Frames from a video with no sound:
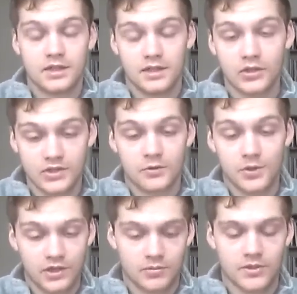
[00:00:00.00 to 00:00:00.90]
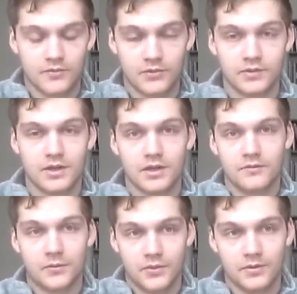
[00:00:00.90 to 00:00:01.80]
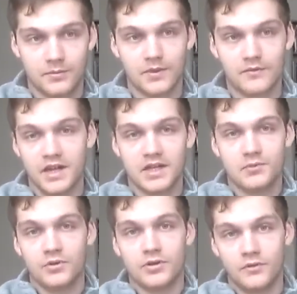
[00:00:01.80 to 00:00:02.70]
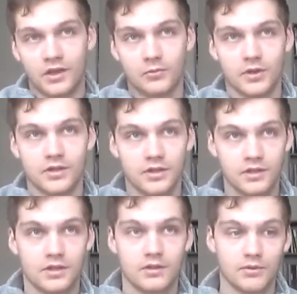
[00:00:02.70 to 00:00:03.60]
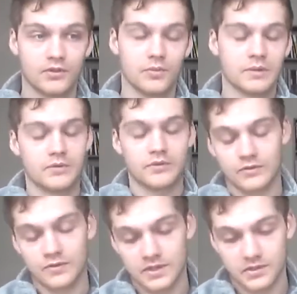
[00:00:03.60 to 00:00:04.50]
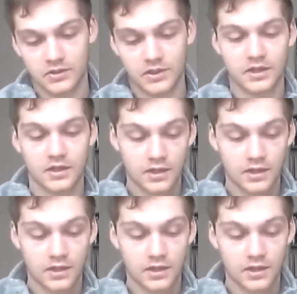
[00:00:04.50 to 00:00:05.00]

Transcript: closed hyperbolic three-manifold, kind of from the vantage point of like what the minimal surfaces look like.